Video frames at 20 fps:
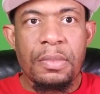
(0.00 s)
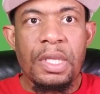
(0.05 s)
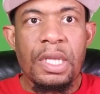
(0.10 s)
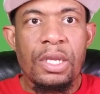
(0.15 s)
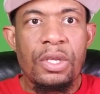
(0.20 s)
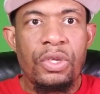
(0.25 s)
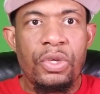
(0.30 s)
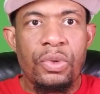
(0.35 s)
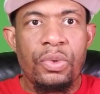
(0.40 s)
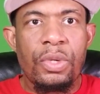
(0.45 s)

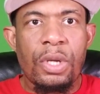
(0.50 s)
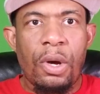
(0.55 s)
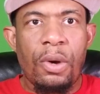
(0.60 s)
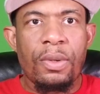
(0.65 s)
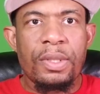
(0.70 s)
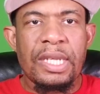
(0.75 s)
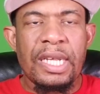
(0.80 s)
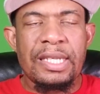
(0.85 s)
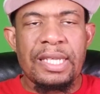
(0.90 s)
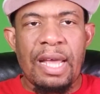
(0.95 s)
You know
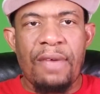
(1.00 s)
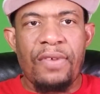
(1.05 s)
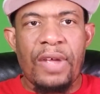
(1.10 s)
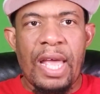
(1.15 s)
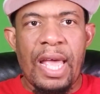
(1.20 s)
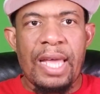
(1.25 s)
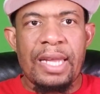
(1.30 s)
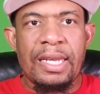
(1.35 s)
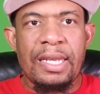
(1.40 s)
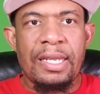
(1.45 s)
that Devin
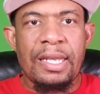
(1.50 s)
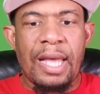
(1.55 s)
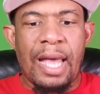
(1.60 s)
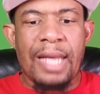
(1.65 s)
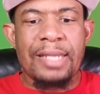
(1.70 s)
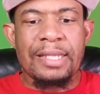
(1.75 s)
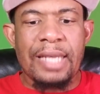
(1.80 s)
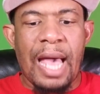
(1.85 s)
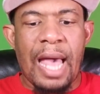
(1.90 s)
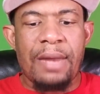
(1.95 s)
Haney
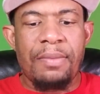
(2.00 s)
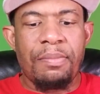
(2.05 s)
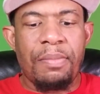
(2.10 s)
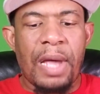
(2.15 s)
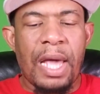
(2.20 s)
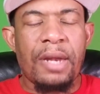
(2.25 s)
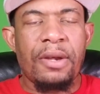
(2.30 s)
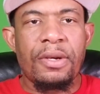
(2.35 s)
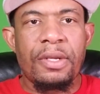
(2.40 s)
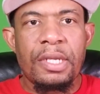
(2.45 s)
has gotten
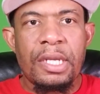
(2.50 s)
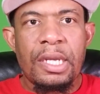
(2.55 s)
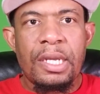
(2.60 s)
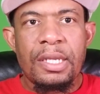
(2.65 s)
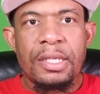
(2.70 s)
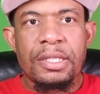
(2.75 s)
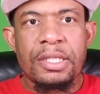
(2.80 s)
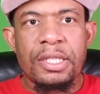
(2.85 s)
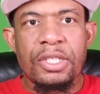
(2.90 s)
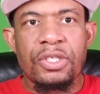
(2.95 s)
better
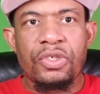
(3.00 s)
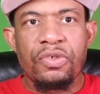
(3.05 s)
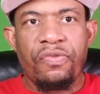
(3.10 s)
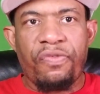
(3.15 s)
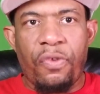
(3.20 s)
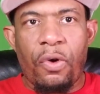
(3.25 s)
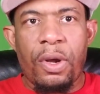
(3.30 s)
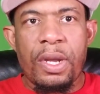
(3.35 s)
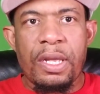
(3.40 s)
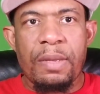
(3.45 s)
since you
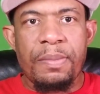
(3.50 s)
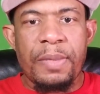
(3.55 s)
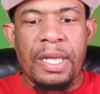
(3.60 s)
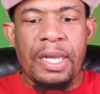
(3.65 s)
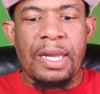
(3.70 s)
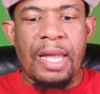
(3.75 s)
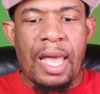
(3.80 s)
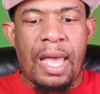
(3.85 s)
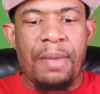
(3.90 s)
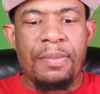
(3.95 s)
fought him
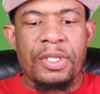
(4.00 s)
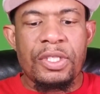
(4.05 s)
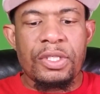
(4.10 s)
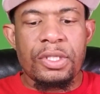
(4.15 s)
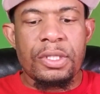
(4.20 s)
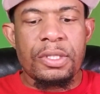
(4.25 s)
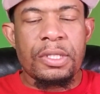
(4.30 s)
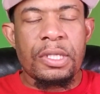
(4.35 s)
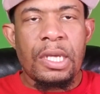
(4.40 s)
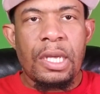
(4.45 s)
in the
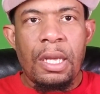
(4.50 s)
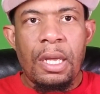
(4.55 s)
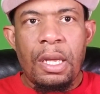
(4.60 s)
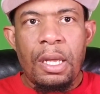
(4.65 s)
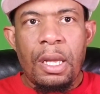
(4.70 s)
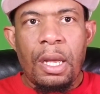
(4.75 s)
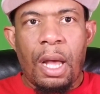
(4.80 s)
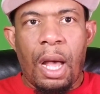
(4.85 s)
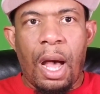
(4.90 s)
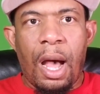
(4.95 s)
amateurs.
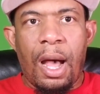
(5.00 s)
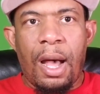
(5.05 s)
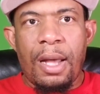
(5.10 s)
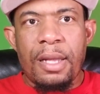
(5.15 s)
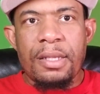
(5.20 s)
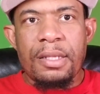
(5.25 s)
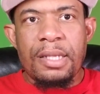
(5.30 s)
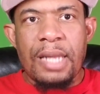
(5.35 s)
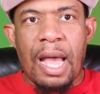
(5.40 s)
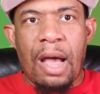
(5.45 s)

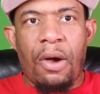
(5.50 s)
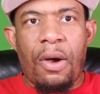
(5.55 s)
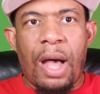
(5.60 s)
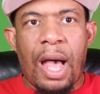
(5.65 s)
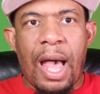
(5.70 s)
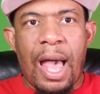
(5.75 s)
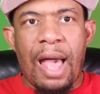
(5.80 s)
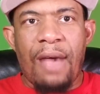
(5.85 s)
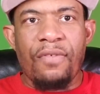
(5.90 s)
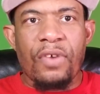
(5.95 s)
Now,
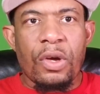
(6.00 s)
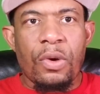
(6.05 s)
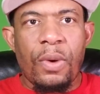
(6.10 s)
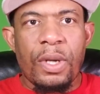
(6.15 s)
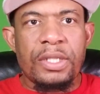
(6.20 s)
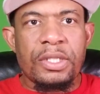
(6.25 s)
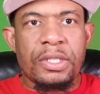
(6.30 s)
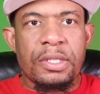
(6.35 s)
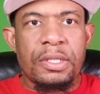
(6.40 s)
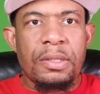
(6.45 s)
I have a
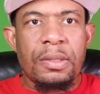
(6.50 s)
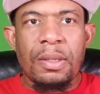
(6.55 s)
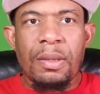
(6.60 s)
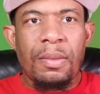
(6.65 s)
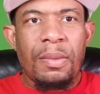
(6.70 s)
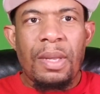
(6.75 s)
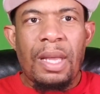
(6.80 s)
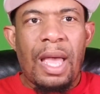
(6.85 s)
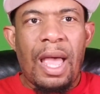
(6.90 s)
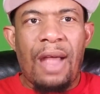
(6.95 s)
question.
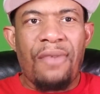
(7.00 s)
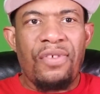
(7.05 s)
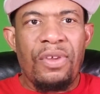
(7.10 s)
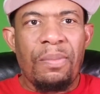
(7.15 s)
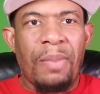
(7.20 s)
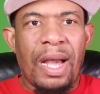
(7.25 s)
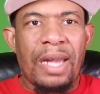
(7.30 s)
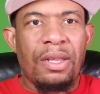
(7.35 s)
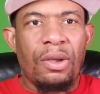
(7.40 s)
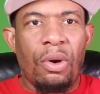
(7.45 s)

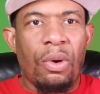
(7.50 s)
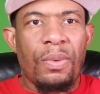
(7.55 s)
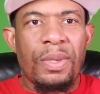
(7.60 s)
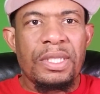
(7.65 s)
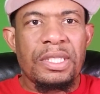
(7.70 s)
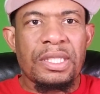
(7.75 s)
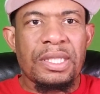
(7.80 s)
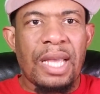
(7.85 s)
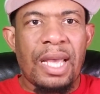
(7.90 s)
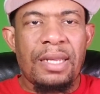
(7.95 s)
Everybody
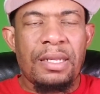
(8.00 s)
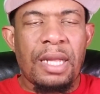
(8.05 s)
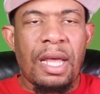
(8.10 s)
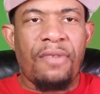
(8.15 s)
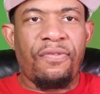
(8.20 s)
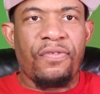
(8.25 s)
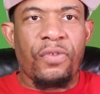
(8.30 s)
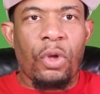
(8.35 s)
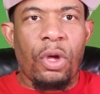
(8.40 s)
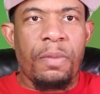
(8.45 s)
always said
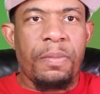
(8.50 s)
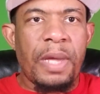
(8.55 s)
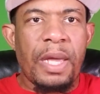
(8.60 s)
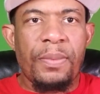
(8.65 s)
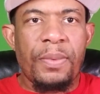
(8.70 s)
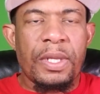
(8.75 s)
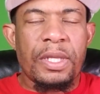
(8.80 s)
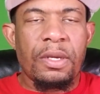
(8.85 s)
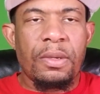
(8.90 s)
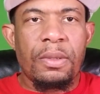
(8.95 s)
that Floyd
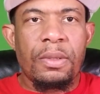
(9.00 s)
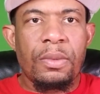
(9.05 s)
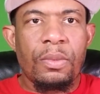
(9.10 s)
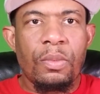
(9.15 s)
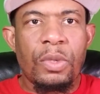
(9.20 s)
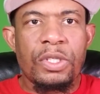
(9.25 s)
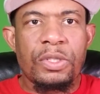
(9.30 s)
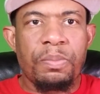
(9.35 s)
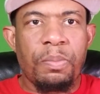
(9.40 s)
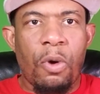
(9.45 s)
Mayweather
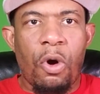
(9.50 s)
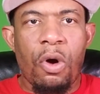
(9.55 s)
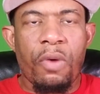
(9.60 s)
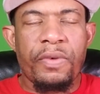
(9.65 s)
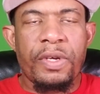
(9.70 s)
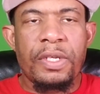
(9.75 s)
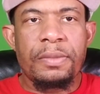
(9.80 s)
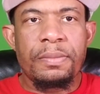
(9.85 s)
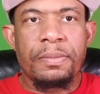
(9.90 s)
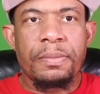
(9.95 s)
was
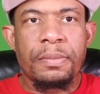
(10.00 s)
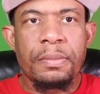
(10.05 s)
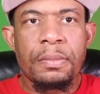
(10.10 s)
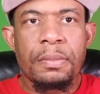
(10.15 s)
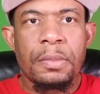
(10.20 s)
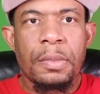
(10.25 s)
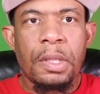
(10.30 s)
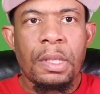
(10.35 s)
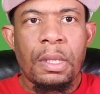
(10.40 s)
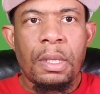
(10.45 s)
boring.
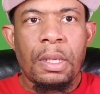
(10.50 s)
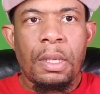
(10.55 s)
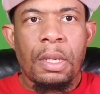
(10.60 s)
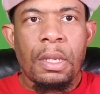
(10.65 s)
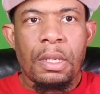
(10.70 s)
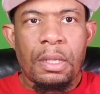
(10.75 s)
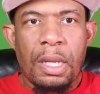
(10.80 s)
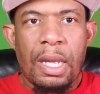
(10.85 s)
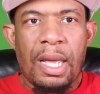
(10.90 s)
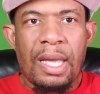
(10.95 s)

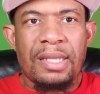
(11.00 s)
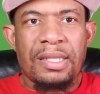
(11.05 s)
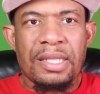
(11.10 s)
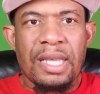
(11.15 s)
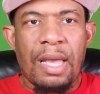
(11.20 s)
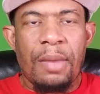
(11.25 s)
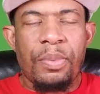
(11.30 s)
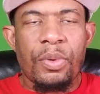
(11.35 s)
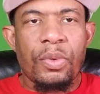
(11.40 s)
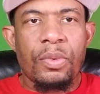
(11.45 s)

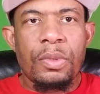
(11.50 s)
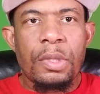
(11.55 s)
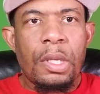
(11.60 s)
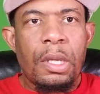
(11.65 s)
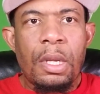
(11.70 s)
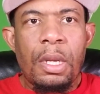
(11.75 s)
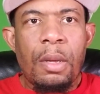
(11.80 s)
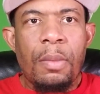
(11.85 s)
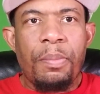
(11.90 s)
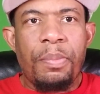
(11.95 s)
Example.
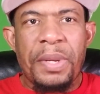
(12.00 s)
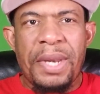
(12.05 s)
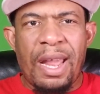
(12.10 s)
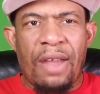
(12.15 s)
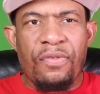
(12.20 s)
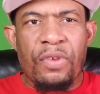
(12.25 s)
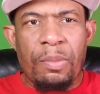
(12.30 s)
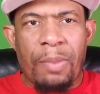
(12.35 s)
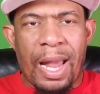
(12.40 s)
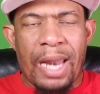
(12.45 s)
But
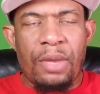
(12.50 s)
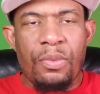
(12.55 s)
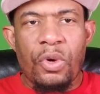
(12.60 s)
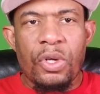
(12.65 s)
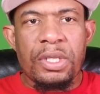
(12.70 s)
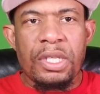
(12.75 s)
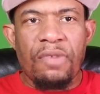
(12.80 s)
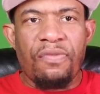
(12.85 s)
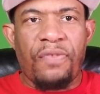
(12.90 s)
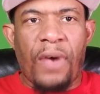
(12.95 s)
everybody
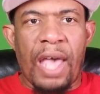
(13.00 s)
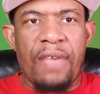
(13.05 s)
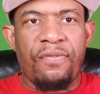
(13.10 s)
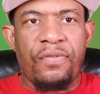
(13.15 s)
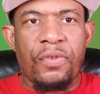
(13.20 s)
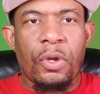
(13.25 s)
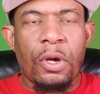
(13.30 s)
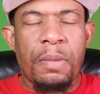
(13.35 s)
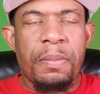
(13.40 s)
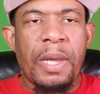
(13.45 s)
wanted to fight
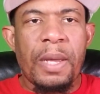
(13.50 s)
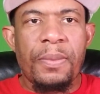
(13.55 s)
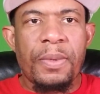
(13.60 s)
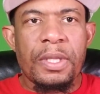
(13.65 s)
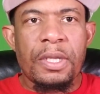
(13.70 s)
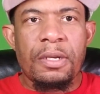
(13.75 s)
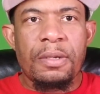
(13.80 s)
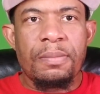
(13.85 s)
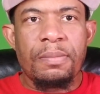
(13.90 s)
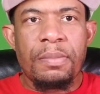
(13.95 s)
Floyd
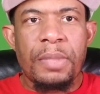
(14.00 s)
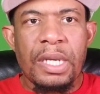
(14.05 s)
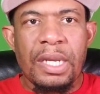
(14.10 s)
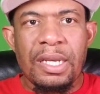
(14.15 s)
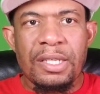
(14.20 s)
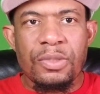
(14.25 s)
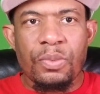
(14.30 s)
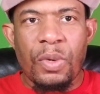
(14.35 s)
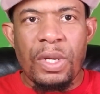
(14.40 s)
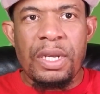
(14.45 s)
Mayweather
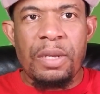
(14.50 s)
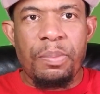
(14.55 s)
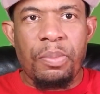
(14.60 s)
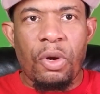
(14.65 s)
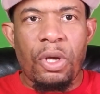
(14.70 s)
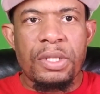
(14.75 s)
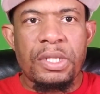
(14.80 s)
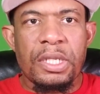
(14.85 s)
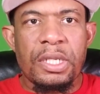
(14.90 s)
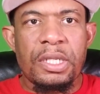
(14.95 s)
because of what he
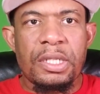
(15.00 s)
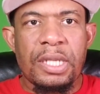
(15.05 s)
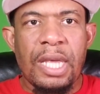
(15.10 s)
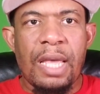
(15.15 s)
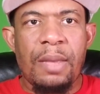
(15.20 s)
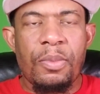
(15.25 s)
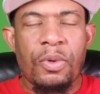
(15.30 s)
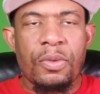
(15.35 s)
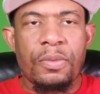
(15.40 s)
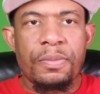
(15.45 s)
brought to the
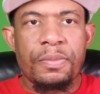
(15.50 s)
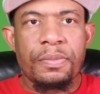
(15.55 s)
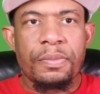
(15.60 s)
table.